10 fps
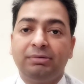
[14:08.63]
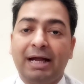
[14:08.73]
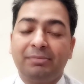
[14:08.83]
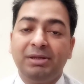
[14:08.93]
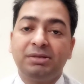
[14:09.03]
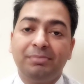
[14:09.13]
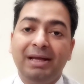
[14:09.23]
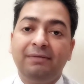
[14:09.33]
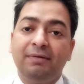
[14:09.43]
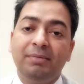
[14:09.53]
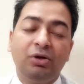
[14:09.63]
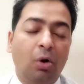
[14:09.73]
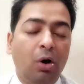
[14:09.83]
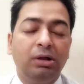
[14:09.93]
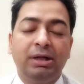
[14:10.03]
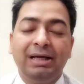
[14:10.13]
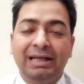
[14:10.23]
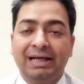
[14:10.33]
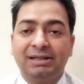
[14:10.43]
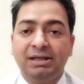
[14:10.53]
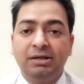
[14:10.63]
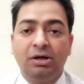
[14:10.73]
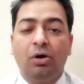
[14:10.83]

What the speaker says: That means men, women, all the elected,